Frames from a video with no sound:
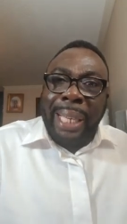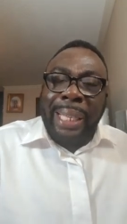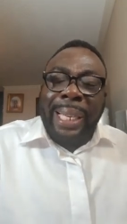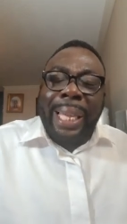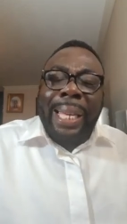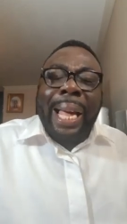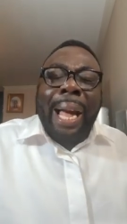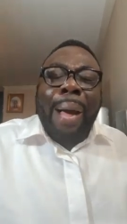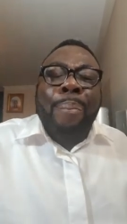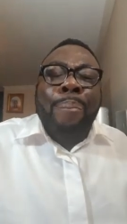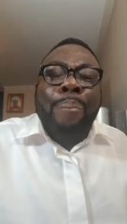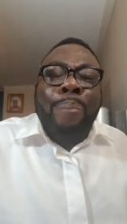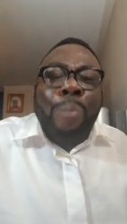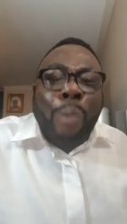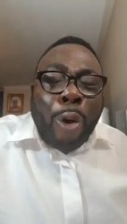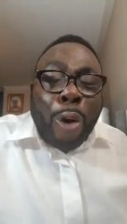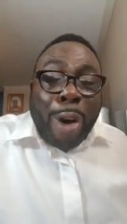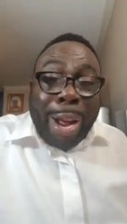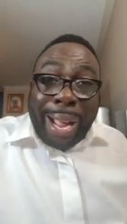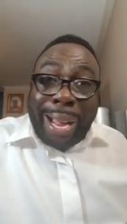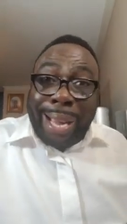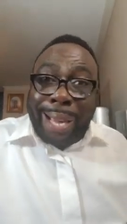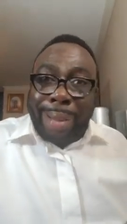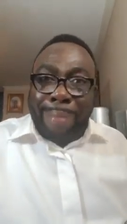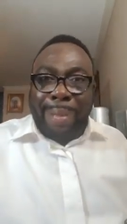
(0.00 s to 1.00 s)
They are
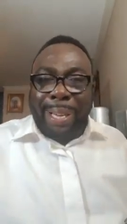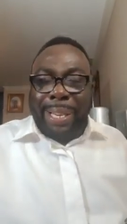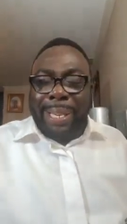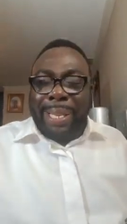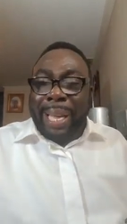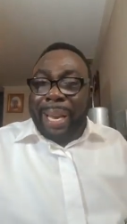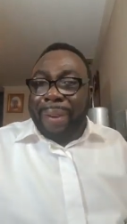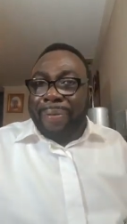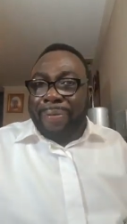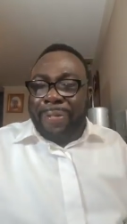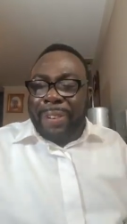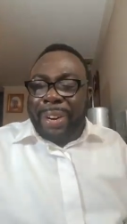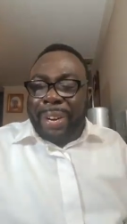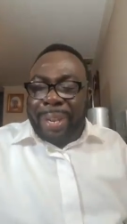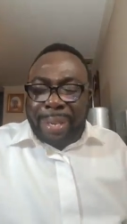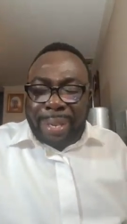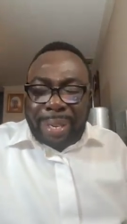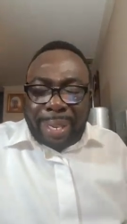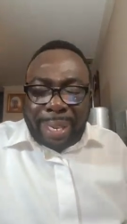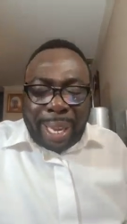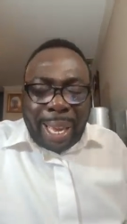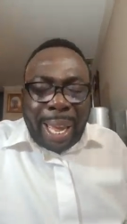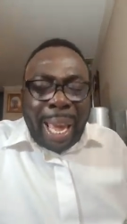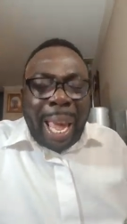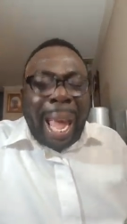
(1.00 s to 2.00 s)
more enemies than
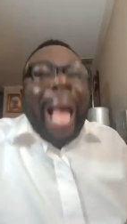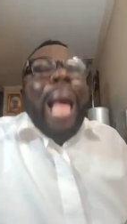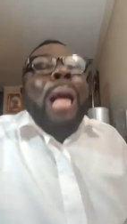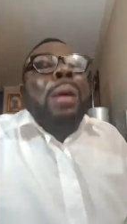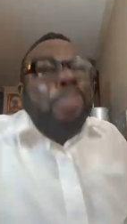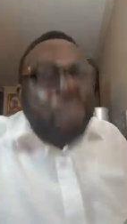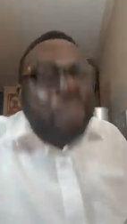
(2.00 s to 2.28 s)
friends. I